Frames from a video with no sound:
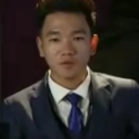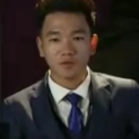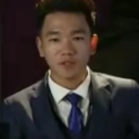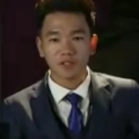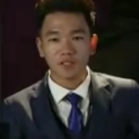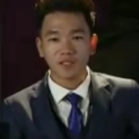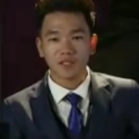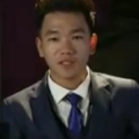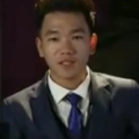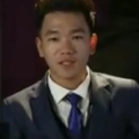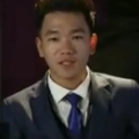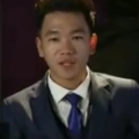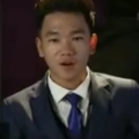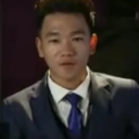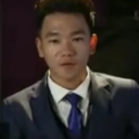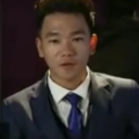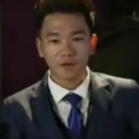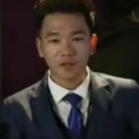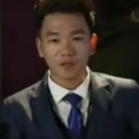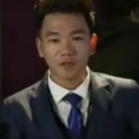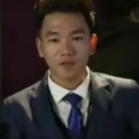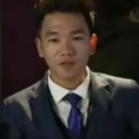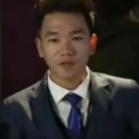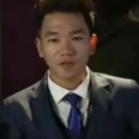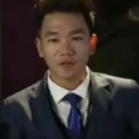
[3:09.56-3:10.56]
Upper Sumatra district,
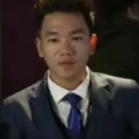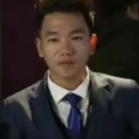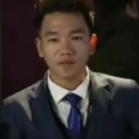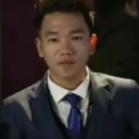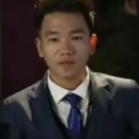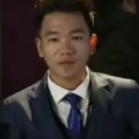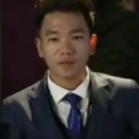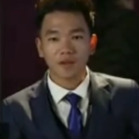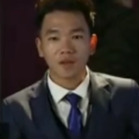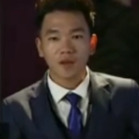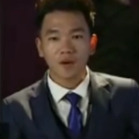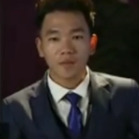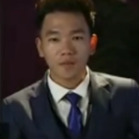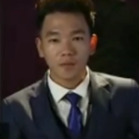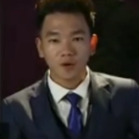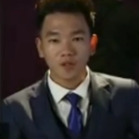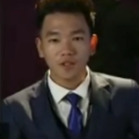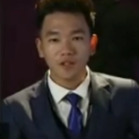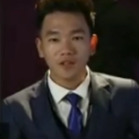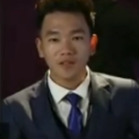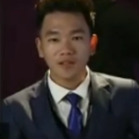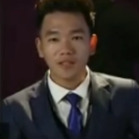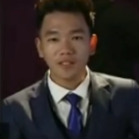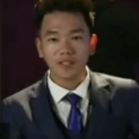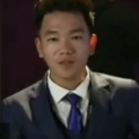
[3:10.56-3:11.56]
Dafur region.
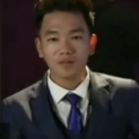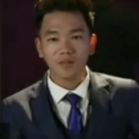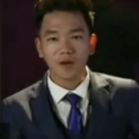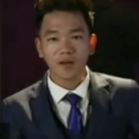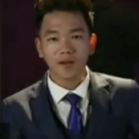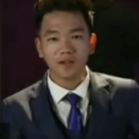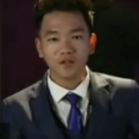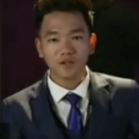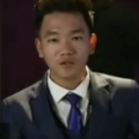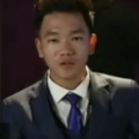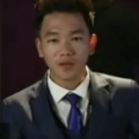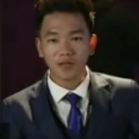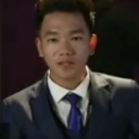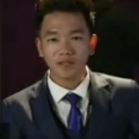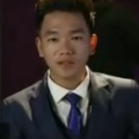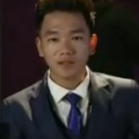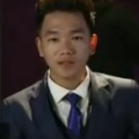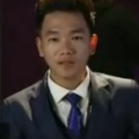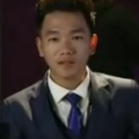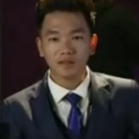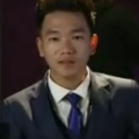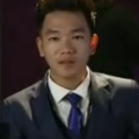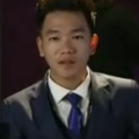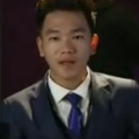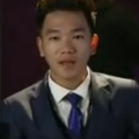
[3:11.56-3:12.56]
Modeling is my
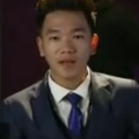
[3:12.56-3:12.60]
interest